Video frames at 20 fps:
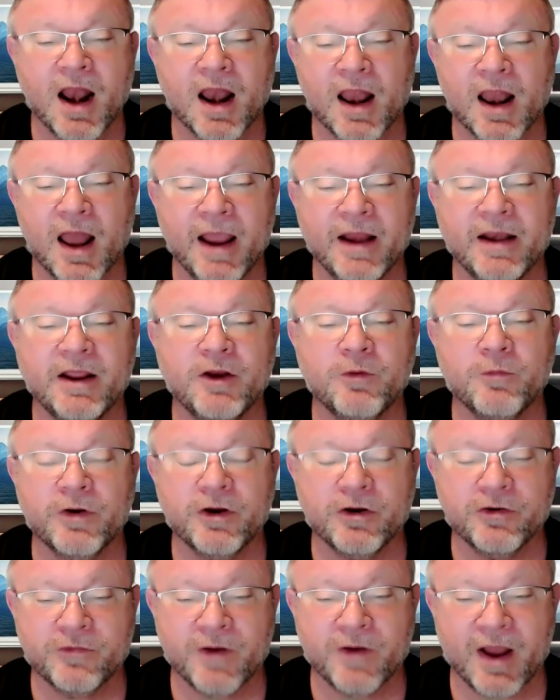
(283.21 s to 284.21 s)
lightening
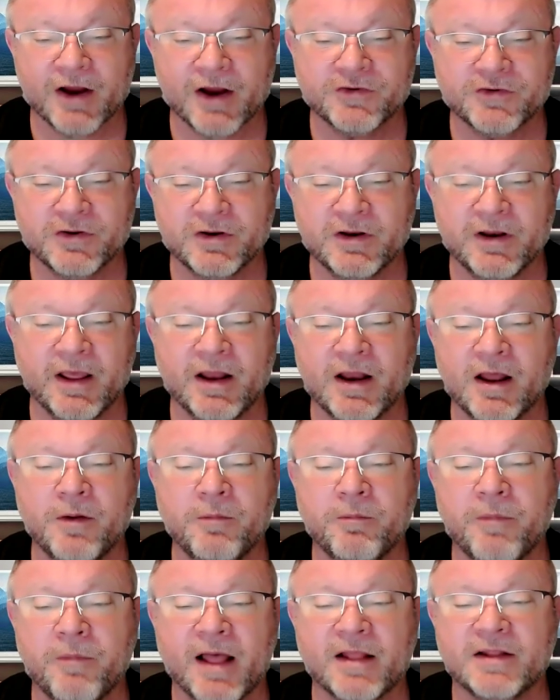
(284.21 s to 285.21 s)
rear traction and
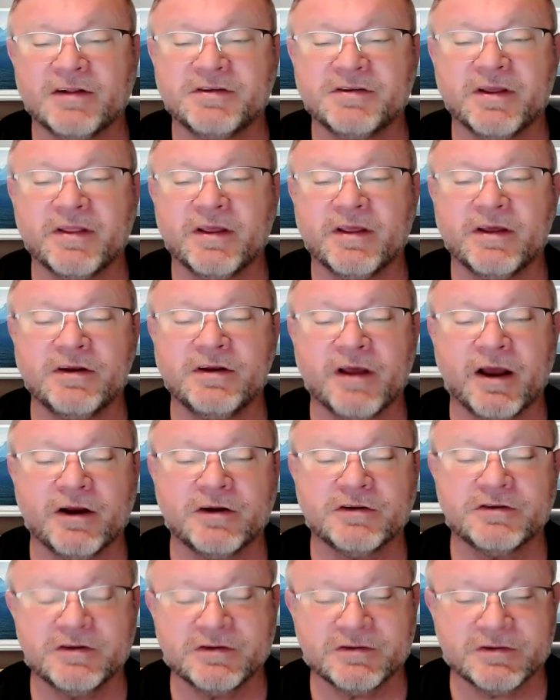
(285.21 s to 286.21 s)
unbalancing the
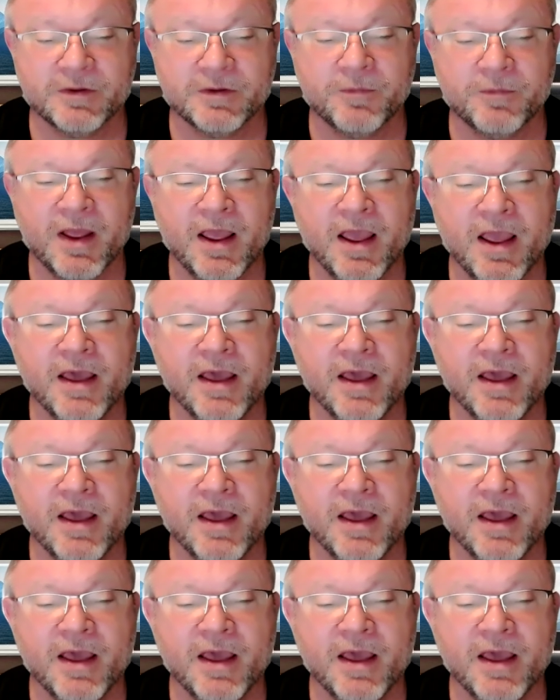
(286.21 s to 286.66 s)
entire system.